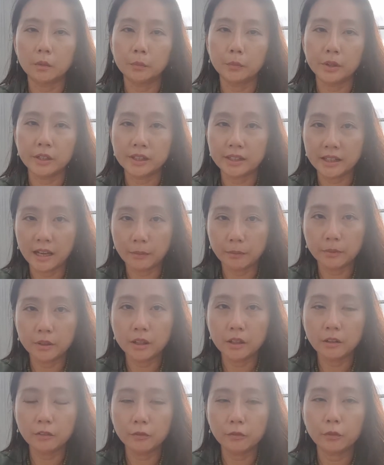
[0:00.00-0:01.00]

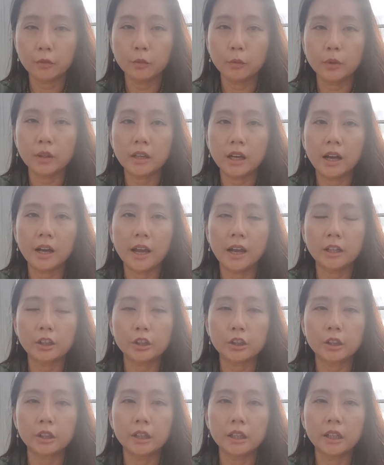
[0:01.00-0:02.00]
receptive, we are
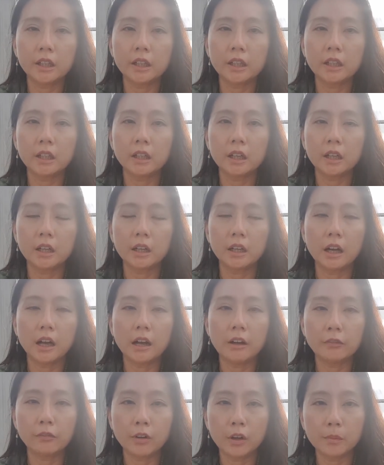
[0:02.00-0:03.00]
actually
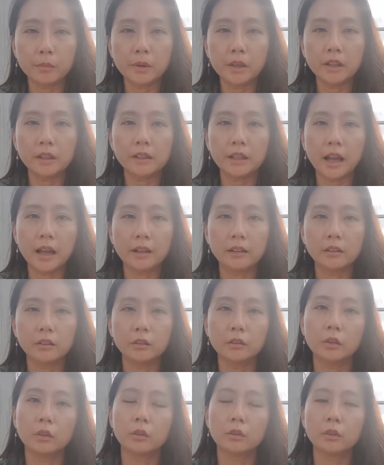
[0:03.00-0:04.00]
affirming that,
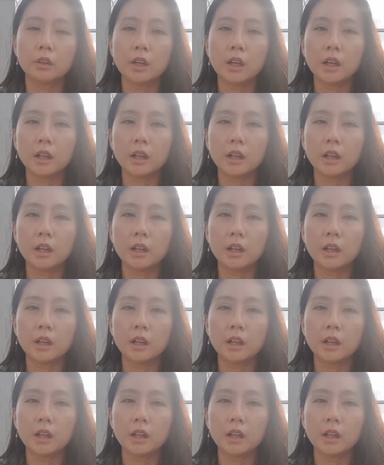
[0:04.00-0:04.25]
you know,